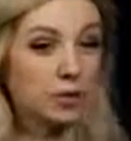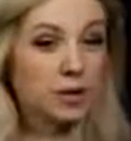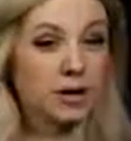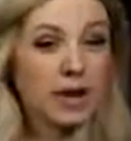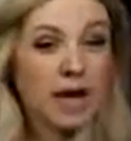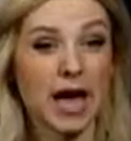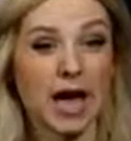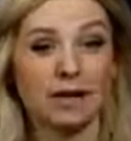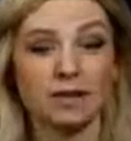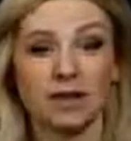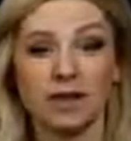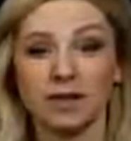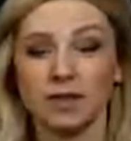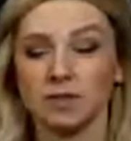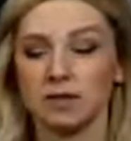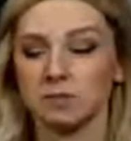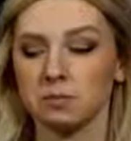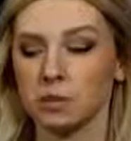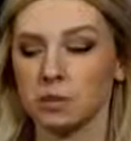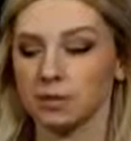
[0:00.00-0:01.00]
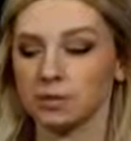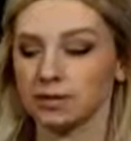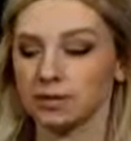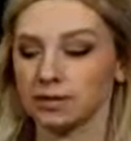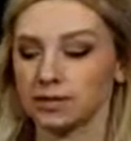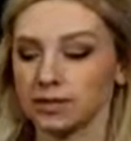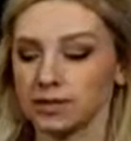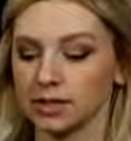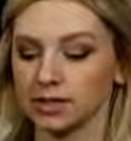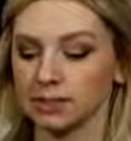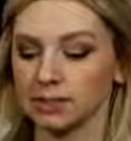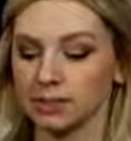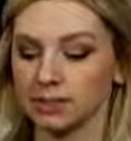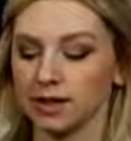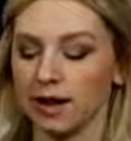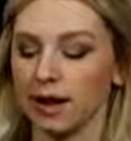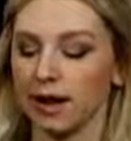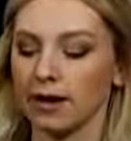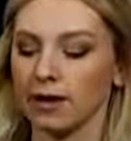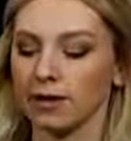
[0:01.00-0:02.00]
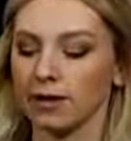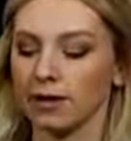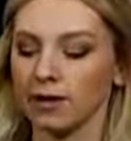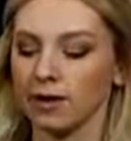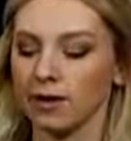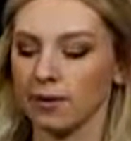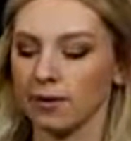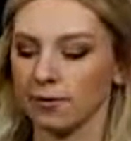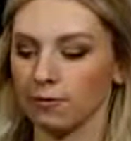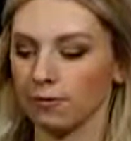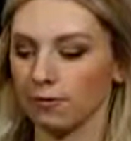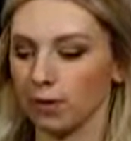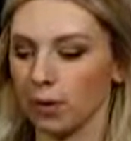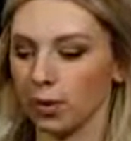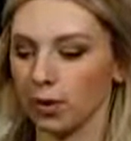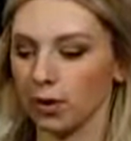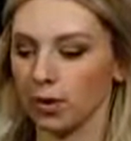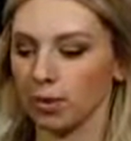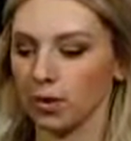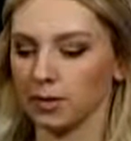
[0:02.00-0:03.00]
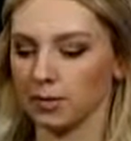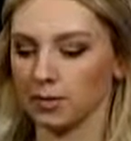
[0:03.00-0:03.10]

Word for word: want to have it in the most simplified form